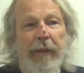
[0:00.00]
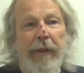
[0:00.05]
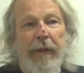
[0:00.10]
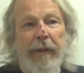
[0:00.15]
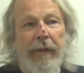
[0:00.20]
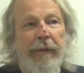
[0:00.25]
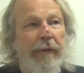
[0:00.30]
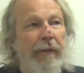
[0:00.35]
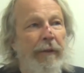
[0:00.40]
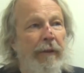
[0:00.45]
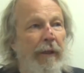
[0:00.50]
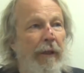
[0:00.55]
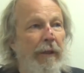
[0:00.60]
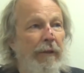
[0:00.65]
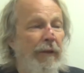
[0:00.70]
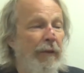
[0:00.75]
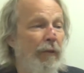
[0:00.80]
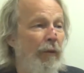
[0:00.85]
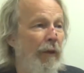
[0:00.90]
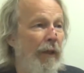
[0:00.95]
uh,
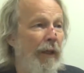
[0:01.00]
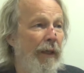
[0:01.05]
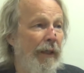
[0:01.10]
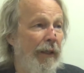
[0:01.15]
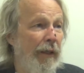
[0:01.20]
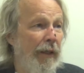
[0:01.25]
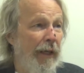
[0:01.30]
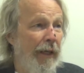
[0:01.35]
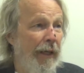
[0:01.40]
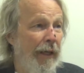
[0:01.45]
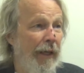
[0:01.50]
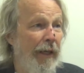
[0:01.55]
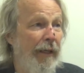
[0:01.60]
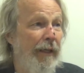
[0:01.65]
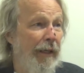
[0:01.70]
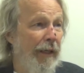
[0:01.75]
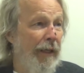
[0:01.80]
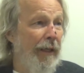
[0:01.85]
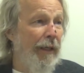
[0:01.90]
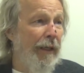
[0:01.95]
clothes? And we're like,
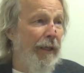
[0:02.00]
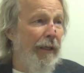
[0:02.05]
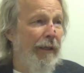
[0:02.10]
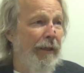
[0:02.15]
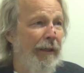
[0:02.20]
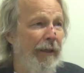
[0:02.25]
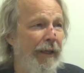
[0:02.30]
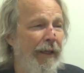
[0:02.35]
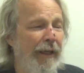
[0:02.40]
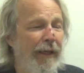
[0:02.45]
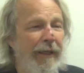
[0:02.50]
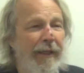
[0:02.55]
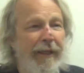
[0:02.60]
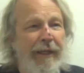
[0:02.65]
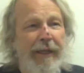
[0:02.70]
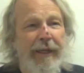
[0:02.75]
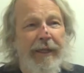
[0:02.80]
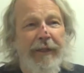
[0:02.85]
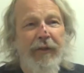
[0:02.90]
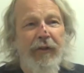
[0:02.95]
heck yeah! And
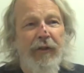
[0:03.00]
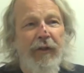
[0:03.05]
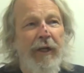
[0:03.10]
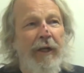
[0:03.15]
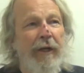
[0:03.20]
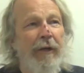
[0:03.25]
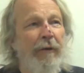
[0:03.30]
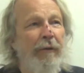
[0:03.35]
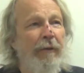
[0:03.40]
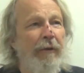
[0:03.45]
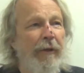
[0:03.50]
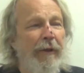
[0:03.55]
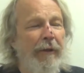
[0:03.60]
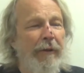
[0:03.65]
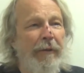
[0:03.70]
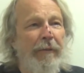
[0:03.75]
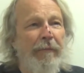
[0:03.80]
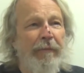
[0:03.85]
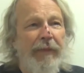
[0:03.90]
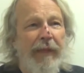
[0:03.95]
and so
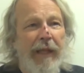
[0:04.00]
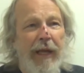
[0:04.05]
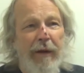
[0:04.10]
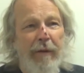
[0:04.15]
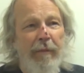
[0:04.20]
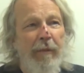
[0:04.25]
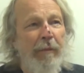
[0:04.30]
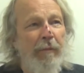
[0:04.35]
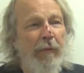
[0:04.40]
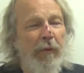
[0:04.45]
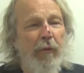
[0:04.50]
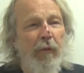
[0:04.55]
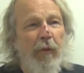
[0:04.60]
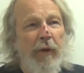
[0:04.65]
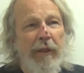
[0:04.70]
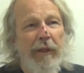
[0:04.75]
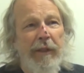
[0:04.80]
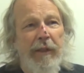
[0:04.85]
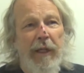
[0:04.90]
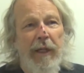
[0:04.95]
I remember
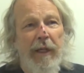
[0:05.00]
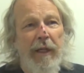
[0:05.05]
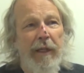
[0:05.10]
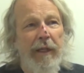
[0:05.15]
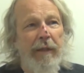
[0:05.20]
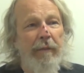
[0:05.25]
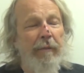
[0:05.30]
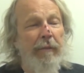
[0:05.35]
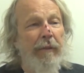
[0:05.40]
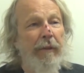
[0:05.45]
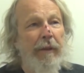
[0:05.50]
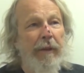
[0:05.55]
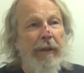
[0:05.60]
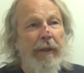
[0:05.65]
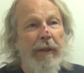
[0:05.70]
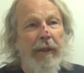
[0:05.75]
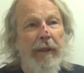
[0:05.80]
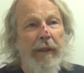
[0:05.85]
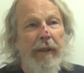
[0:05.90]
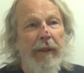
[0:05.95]
one time
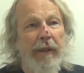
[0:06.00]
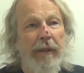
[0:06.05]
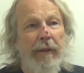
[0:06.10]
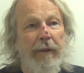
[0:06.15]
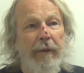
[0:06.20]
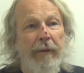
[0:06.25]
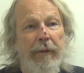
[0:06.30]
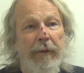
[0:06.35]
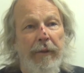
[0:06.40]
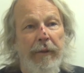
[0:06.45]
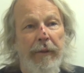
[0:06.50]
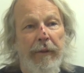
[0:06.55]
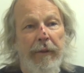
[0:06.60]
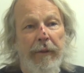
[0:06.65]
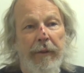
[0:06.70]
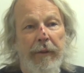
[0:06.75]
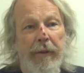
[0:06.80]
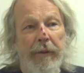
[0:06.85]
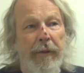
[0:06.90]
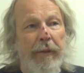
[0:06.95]
uh,
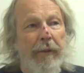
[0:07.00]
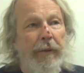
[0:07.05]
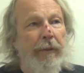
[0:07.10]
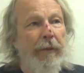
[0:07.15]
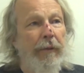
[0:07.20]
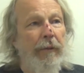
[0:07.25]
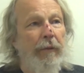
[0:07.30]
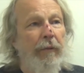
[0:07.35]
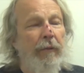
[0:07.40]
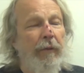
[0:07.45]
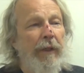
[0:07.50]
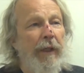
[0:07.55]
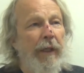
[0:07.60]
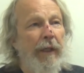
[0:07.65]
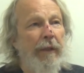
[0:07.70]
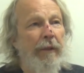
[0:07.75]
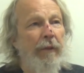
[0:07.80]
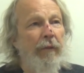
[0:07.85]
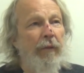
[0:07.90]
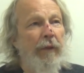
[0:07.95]
we
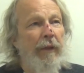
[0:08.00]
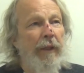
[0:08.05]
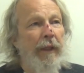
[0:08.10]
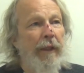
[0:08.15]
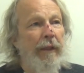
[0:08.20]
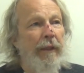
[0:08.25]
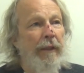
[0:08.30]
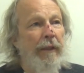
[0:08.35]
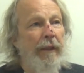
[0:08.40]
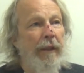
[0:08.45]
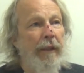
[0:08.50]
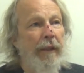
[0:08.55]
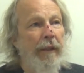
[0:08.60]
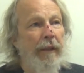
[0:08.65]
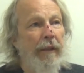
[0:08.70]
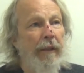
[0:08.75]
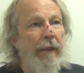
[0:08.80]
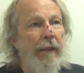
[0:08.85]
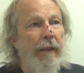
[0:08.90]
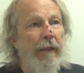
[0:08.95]
had we had to take